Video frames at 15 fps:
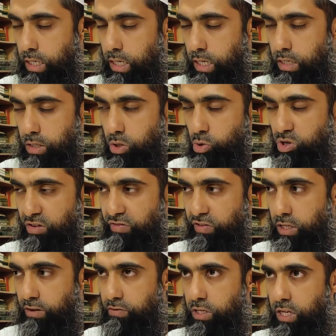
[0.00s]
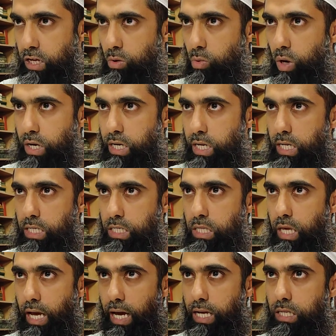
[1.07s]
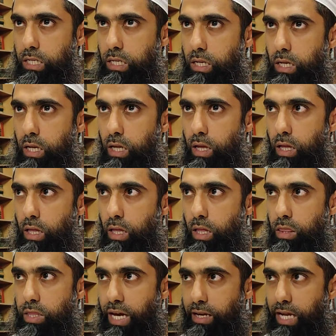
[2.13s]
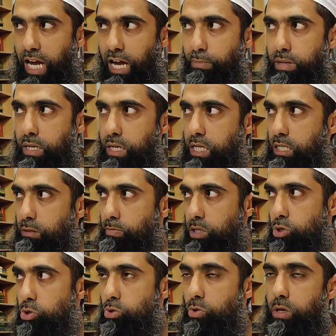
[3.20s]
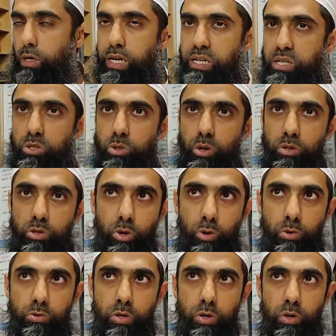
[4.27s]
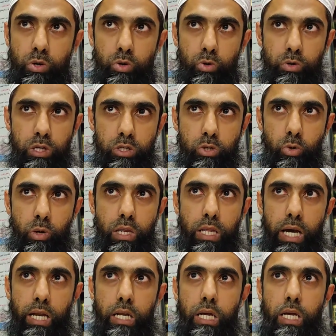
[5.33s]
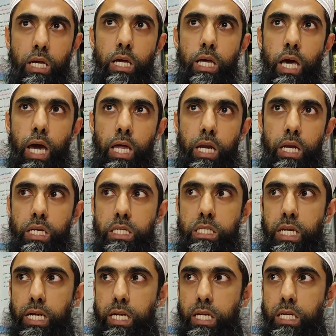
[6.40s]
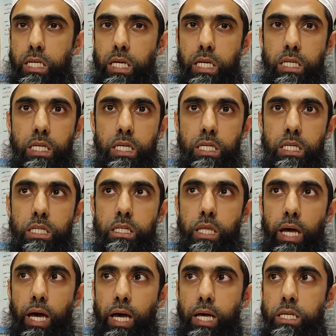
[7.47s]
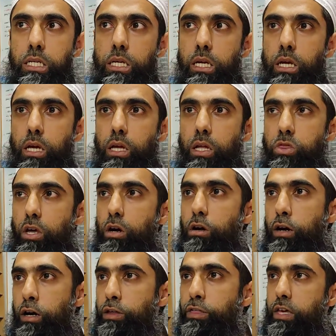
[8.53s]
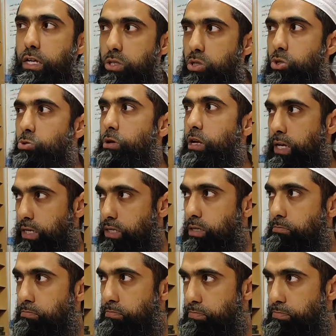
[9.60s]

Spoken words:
in two different tafsir, one is that happening is majhul, it is not told who is doing that, and in a second, it is that the earth is doing it.